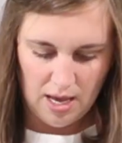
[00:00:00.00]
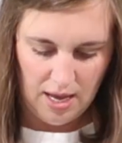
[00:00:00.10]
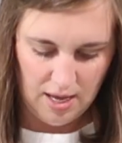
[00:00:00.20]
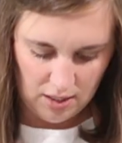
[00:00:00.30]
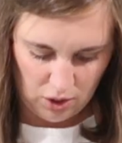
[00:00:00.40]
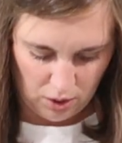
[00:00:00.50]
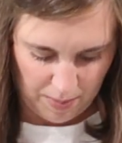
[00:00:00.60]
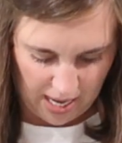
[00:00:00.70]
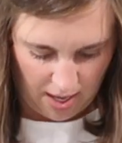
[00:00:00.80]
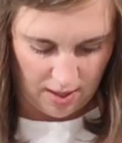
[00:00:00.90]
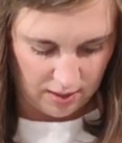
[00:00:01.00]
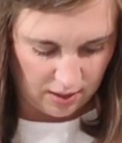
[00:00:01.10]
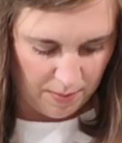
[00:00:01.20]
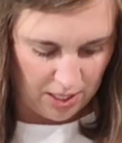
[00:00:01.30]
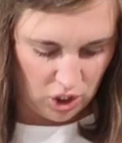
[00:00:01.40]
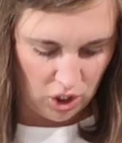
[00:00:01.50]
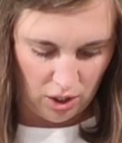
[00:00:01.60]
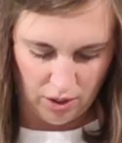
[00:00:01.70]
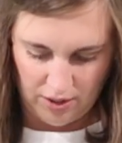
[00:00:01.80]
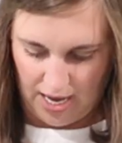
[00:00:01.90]
into the pan to make
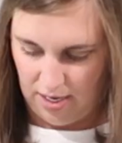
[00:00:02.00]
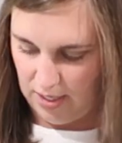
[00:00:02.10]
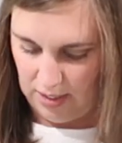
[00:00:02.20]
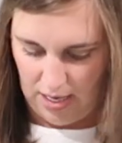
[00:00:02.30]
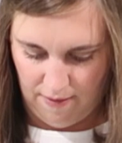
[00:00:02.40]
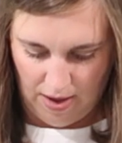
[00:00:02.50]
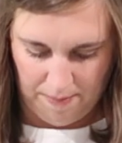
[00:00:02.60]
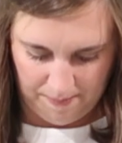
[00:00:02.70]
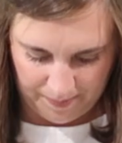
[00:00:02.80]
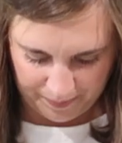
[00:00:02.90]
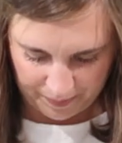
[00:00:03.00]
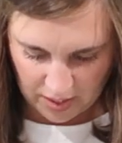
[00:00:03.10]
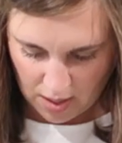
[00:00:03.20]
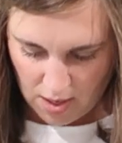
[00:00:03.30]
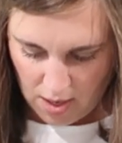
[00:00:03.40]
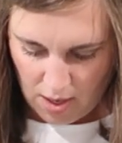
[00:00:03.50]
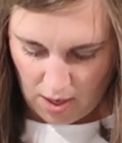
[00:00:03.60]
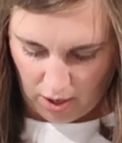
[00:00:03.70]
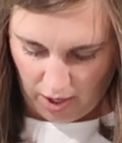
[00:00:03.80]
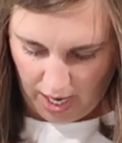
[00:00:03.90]
sure that it is even.
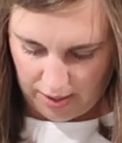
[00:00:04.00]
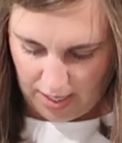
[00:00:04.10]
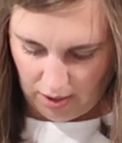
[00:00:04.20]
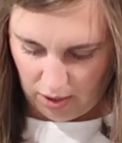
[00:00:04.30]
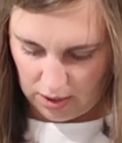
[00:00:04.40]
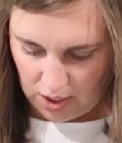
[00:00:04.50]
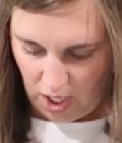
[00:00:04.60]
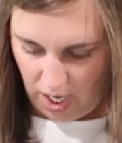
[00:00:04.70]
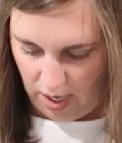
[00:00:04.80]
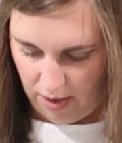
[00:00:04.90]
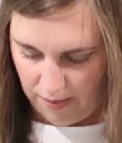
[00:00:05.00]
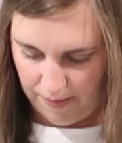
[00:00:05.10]
All right, that looks good.